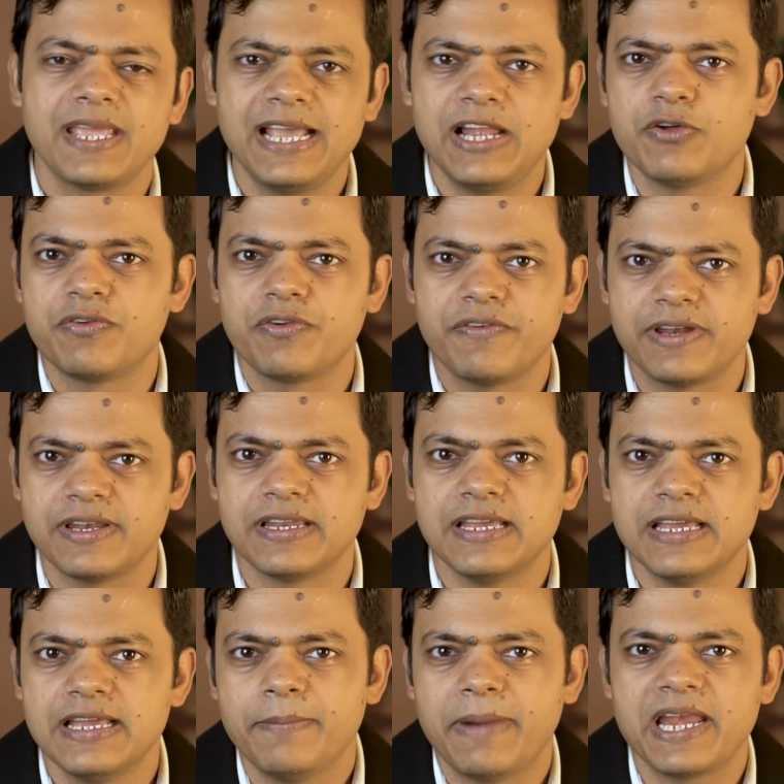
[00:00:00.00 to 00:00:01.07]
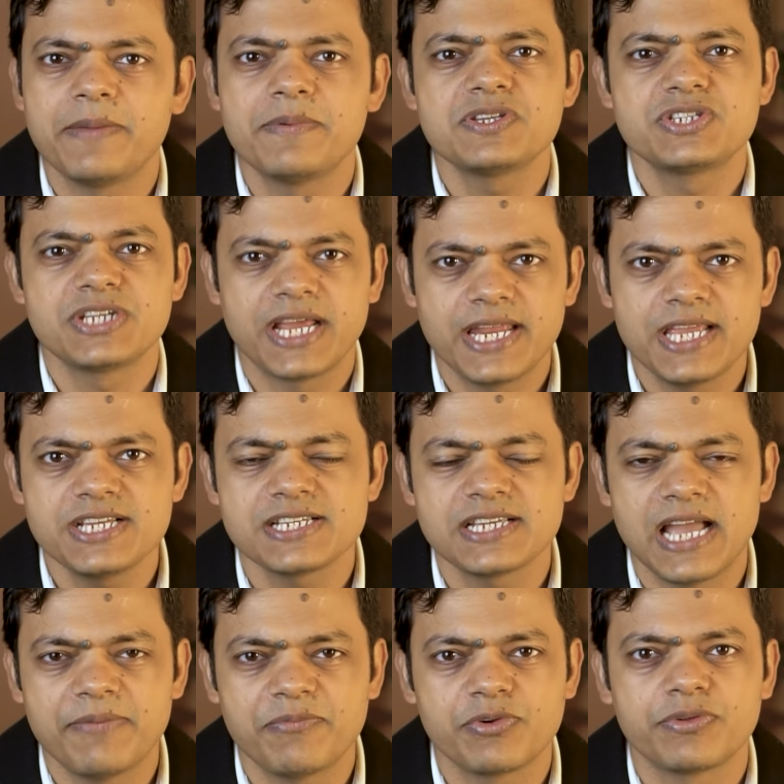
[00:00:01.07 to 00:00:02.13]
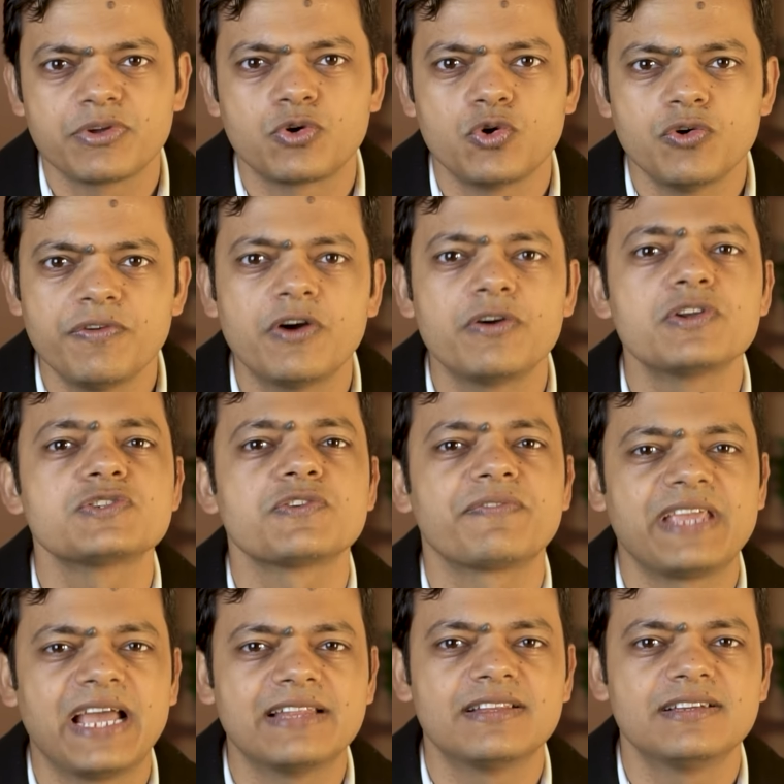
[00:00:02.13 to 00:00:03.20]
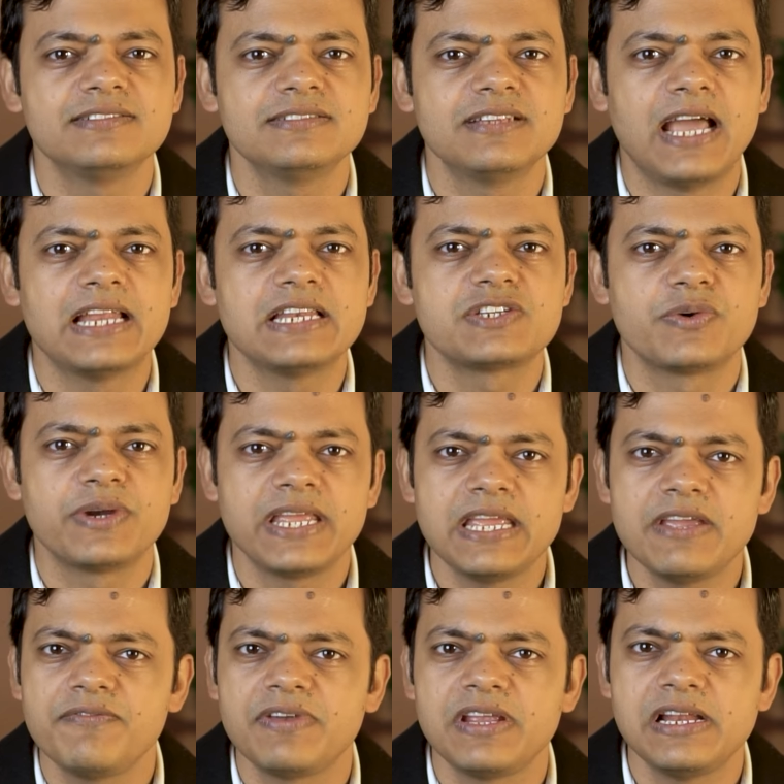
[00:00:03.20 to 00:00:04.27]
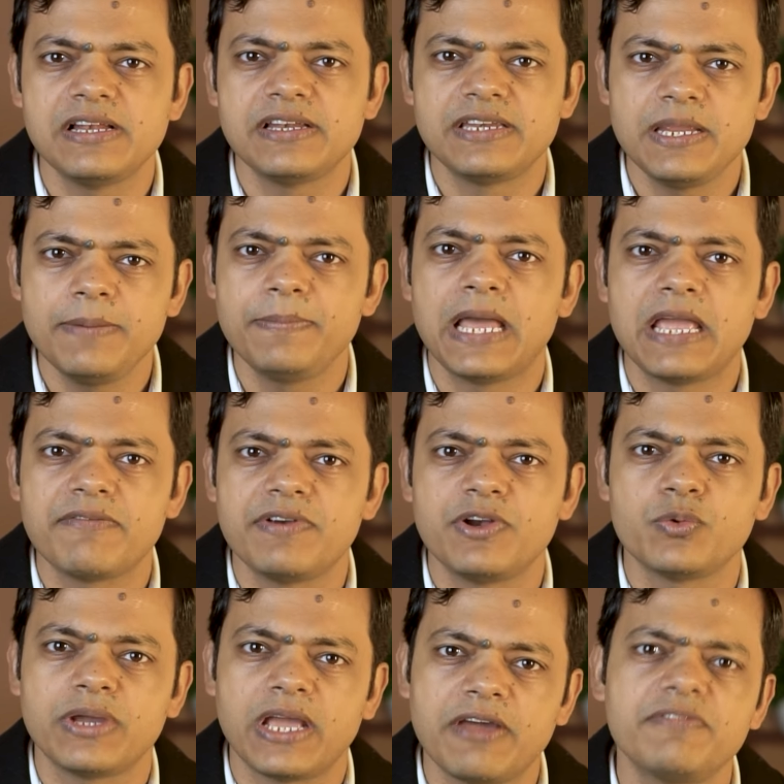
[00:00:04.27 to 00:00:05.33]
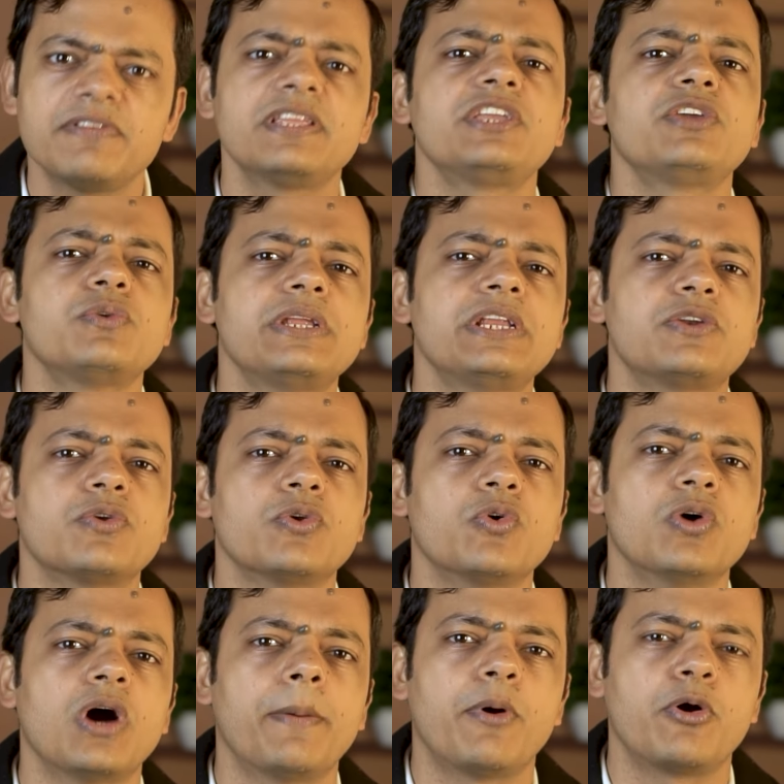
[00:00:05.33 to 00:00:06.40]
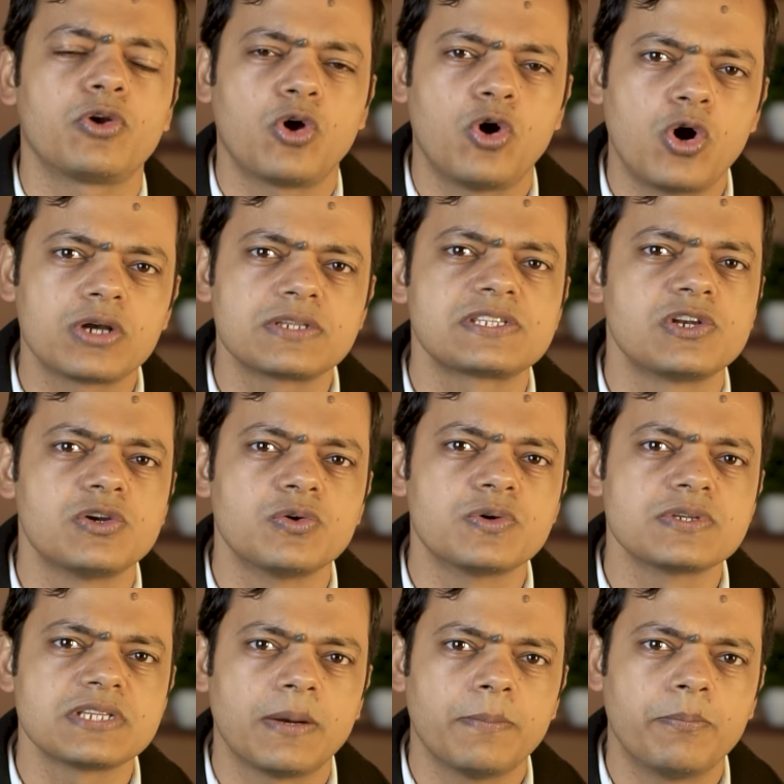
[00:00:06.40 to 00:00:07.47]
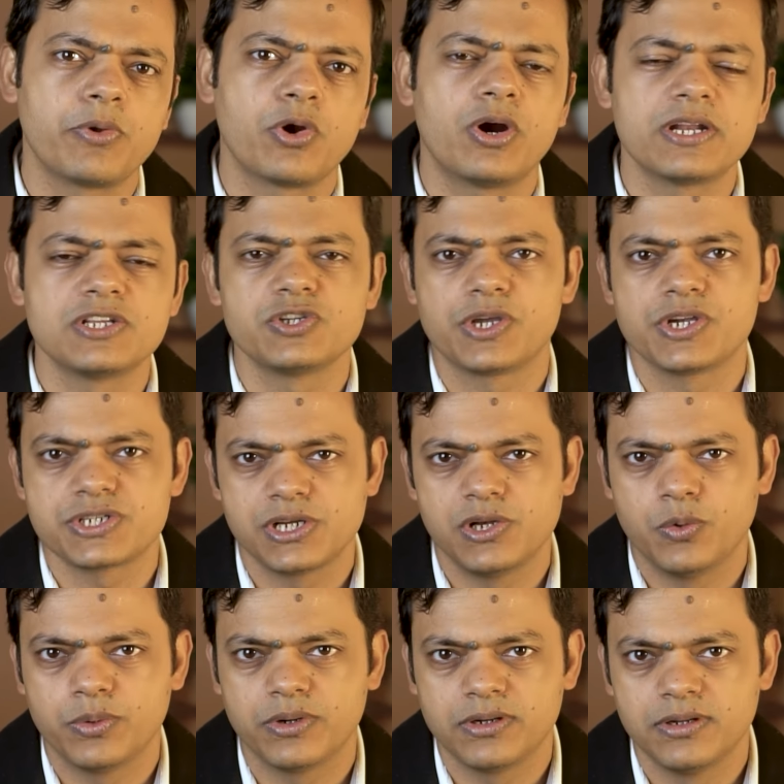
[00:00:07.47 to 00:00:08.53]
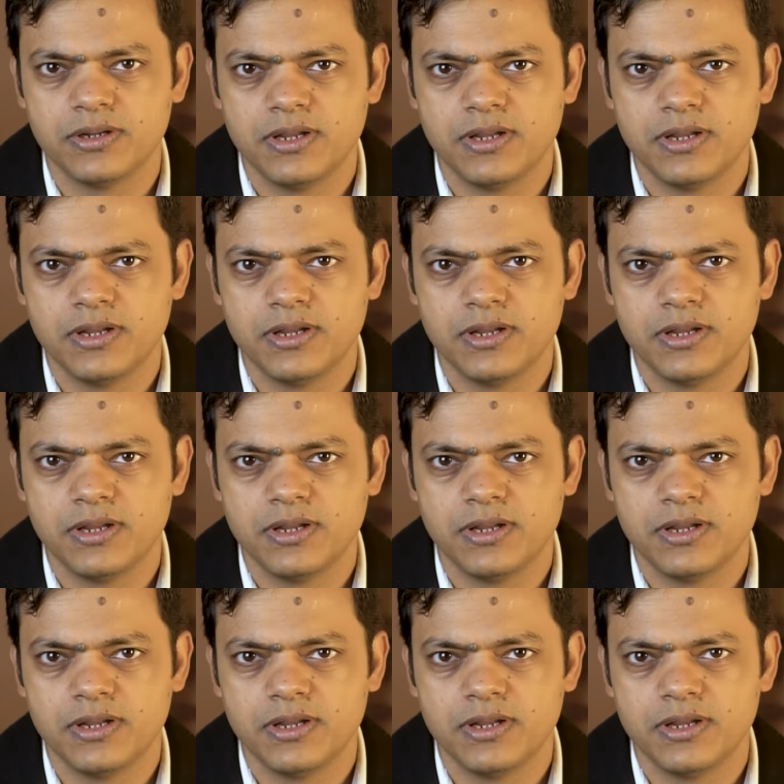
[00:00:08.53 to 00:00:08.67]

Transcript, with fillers: Hello everyone, my name is Jainesh. I'm one of the co-founders of GyanDhan, and today we'll deep dive into everything you need to know about Auxilo's abroad education loan.